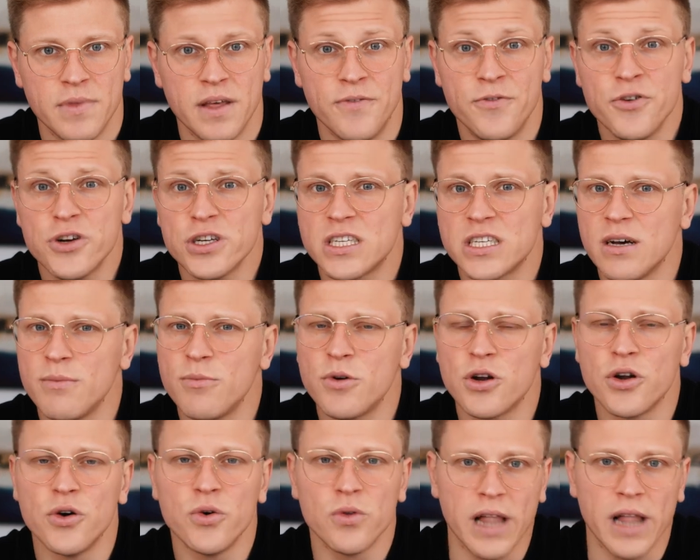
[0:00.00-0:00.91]
If you're
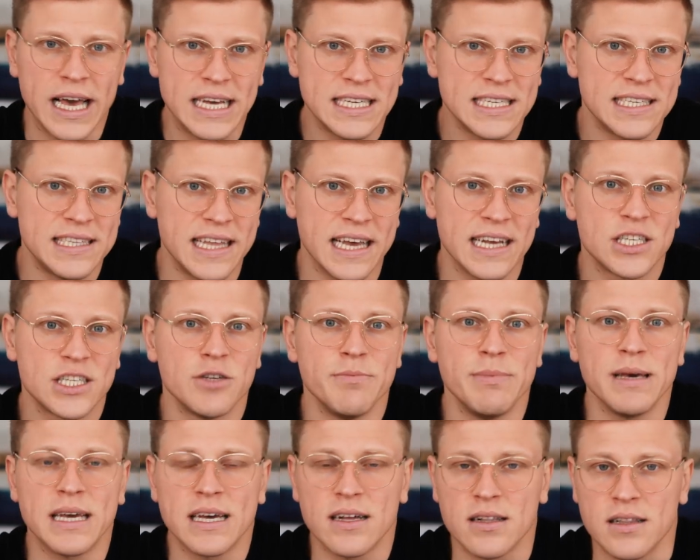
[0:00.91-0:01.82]
someone who likes things to
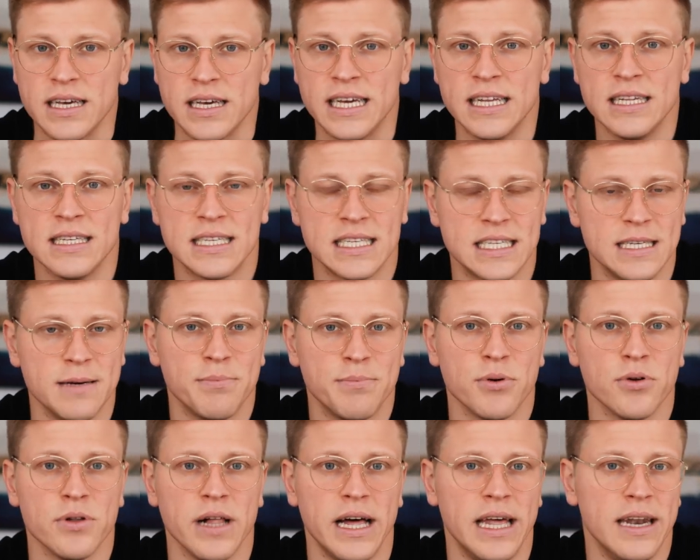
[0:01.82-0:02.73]
be clean,
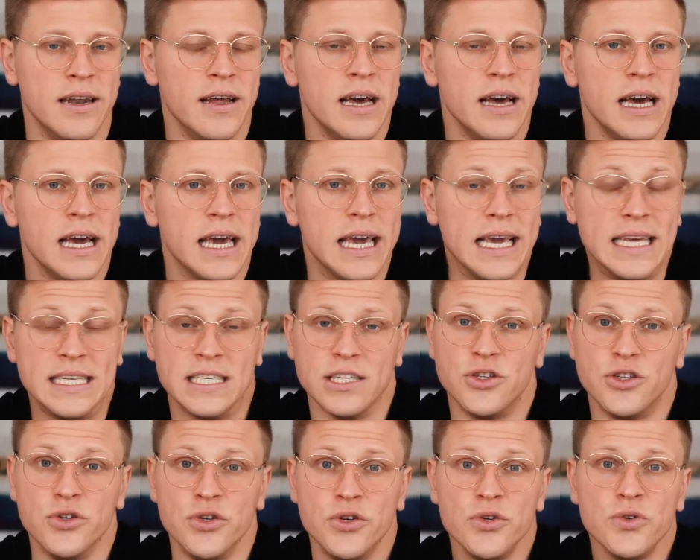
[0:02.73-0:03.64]
simple, and easy
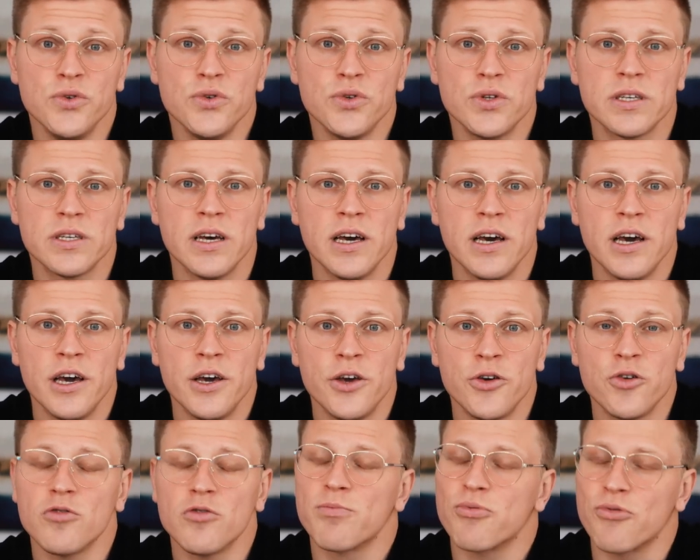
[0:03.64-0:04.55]
to use,
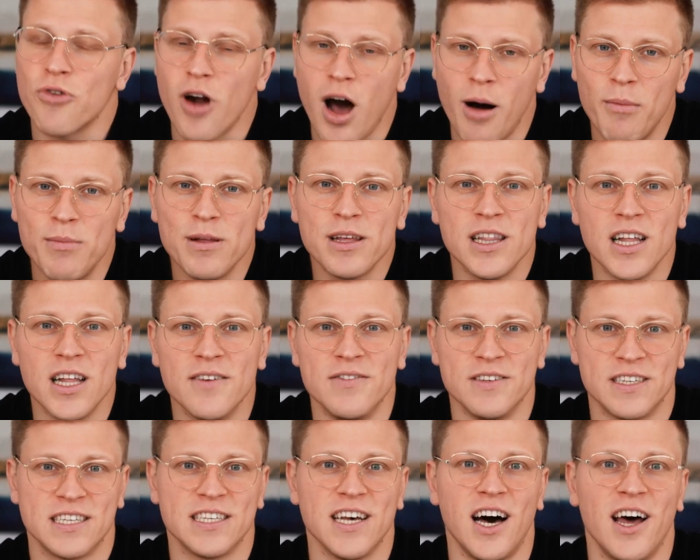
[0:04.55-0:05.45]
you'll probably love
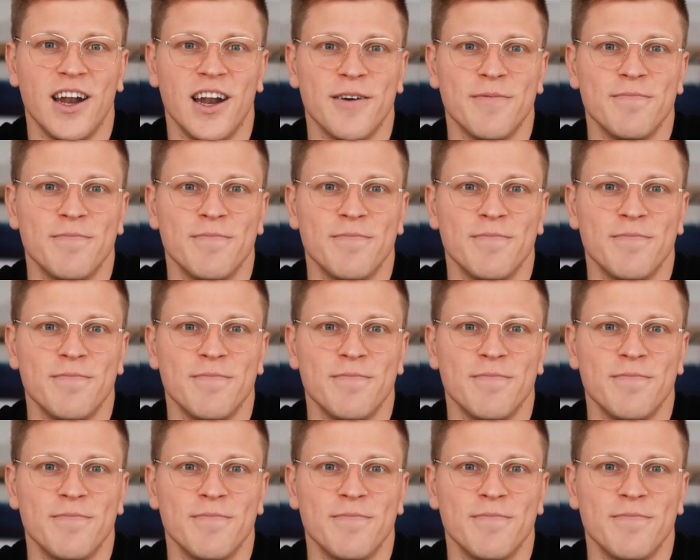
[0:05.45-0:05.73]
Asana.